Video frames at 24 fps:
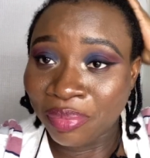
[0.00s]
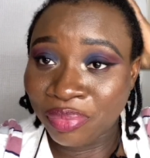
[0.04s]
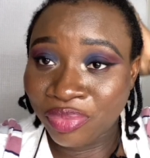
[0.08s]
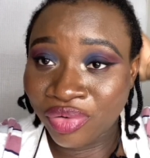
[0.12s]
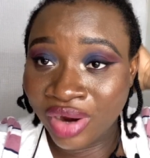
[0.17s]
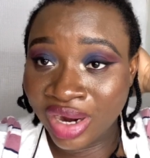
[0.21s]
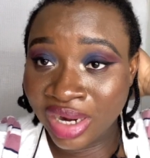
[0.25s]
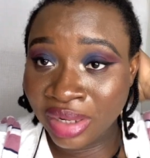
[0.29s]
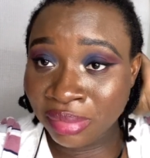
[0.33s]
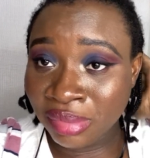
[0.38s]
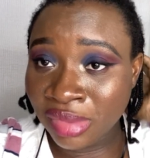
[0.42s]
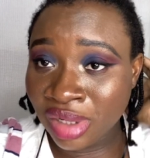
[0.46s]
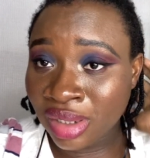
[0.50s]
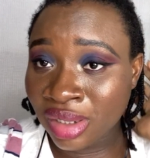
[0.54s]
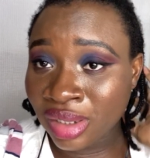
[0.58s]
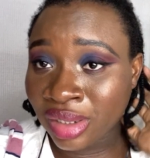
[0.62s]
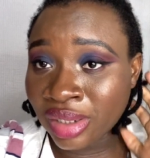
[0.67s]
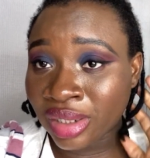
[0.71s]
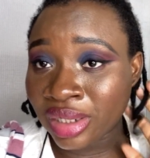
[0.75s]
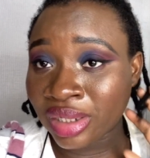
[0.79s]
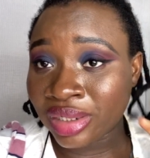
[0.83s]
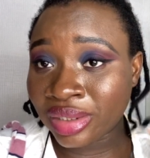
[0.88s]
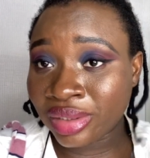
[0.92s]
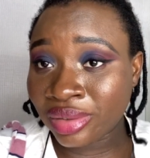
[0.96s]

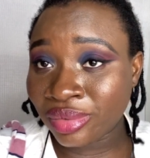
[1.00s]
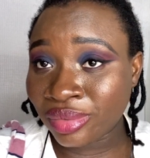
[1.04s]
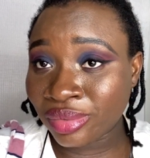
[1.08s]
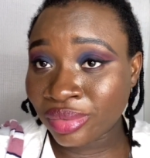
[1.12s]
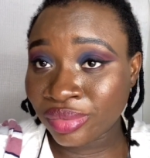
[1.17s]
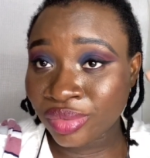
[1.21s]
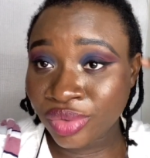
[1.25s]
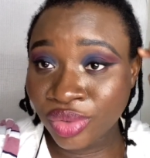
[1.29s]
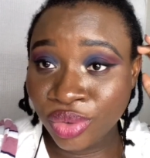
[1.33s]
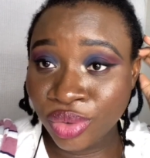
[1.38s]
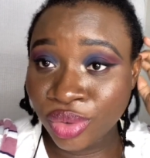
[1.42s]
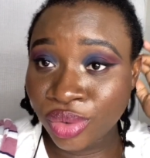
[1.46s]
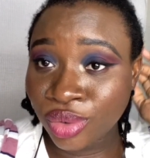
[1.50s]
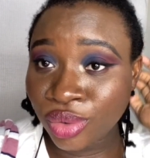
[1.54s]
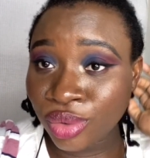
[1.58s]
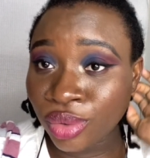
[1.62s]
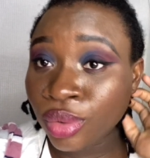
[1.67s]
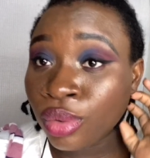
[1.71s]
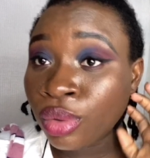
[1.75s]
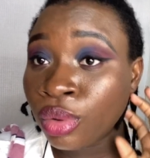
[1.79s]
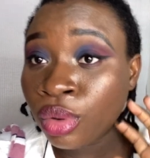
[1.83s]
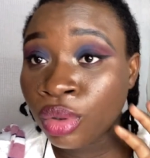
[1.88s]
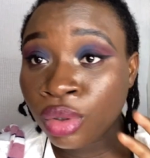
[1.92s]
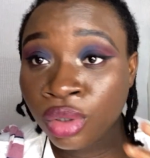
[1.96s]
Primer, I don't
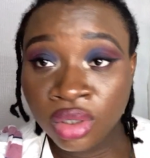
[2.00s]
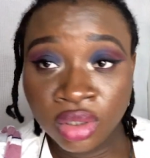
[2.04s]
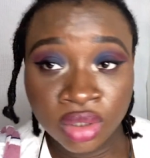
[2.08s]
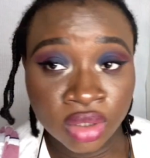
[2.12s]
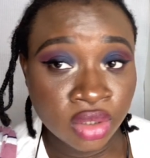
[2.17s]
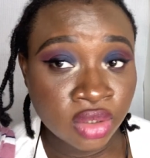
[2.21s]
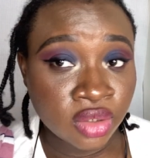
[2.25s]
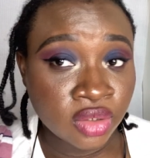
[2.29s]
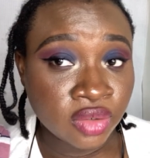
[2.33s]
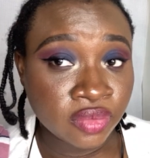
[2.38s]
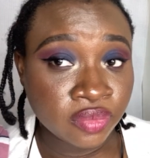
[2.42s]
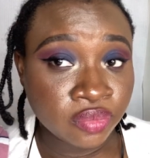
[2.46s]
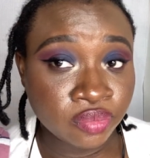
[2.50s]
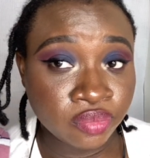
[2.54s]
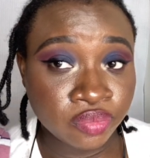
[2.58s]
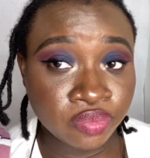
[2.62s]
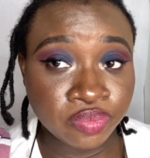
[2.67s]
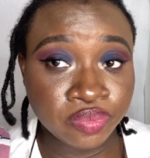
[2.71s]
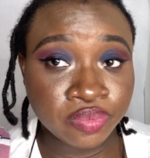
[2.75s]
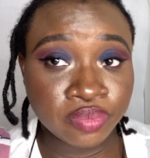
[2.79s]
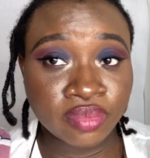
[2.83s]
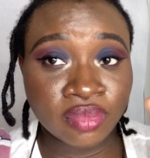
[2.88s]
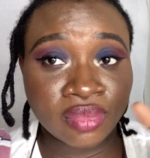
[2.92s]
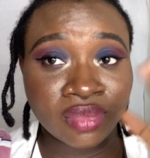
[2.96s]
know
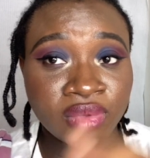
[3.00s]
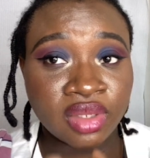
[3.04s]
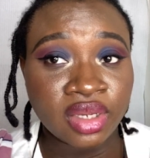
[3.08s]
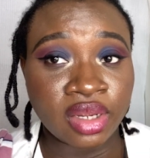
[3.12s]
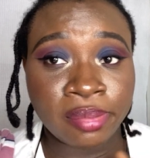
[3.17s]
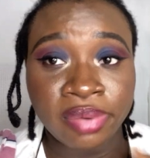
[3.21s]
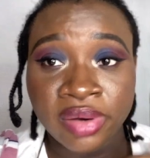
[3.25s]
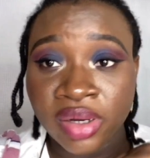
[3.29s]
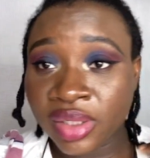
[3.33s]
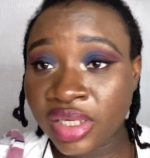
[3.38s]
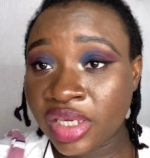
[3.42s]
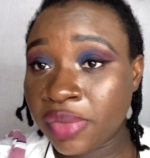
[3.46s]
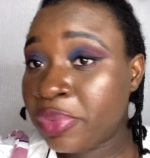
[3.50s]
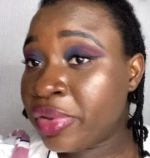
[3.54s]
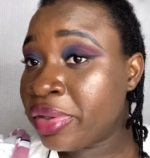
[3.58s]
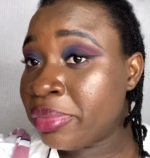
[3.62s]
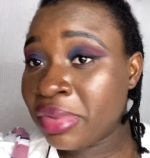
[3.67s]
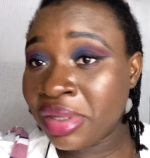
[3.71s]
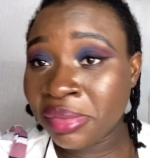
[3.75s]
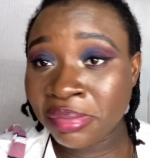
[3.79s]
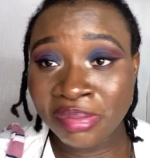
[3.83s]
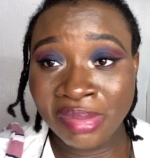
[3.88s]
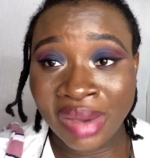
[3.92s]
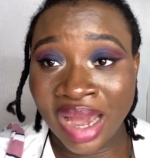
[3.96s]
about keeping
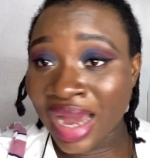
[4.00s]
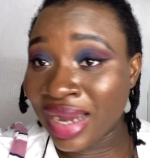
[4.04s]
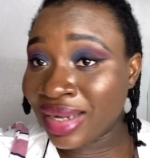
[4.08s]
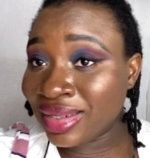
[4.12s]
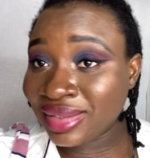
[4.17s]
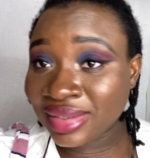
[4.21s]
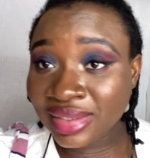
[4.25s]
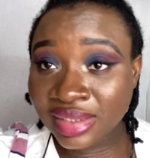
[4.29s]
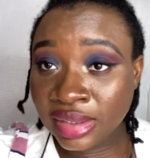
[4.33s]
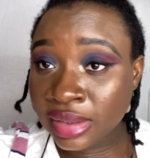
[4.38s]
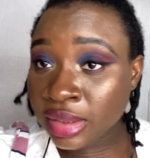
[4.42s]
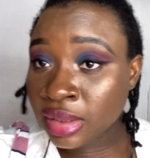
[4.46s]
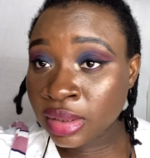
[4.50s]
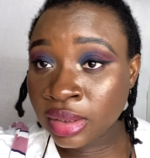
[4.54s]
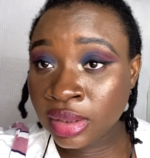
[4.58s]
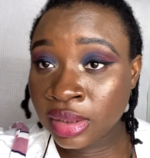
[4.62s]
me matte,